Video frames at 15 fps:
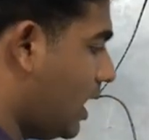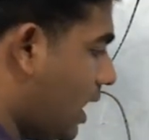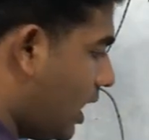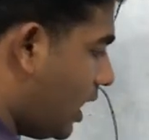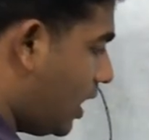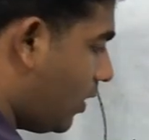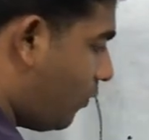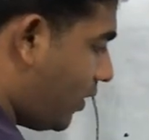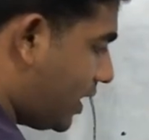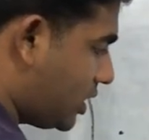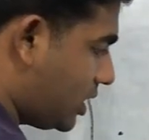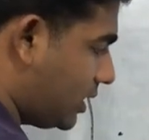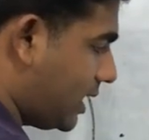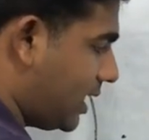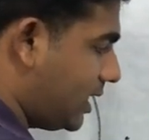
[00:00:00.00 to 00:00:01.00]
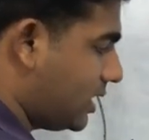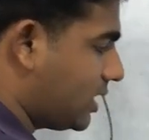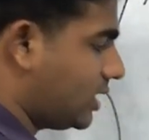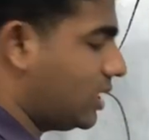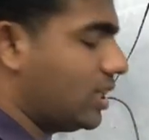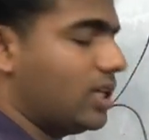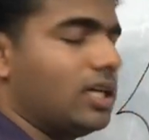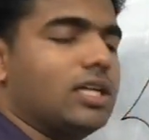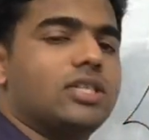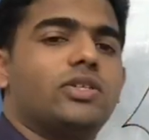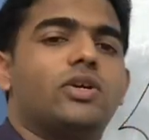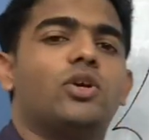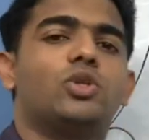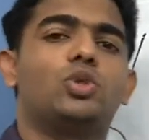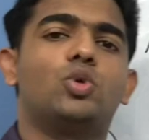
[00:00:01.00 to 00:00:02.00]
flexion, that is at
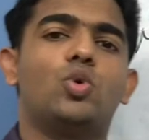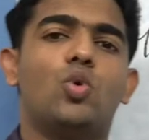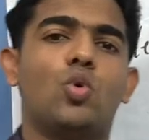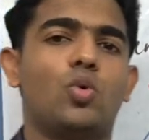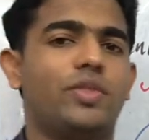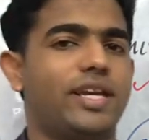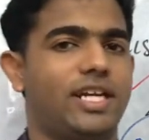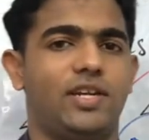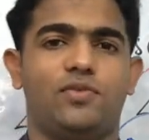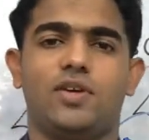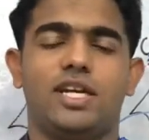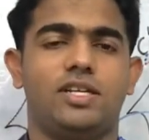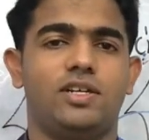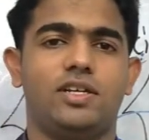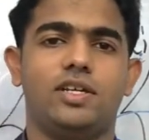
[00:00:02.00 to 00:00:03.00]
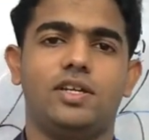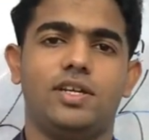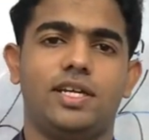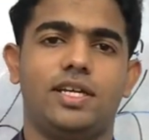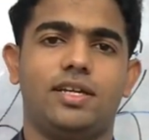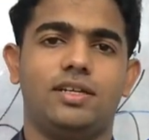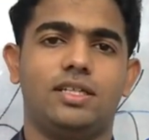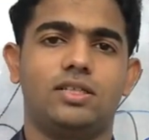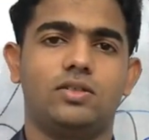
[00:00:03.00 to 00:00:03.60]
0 to 35 degree.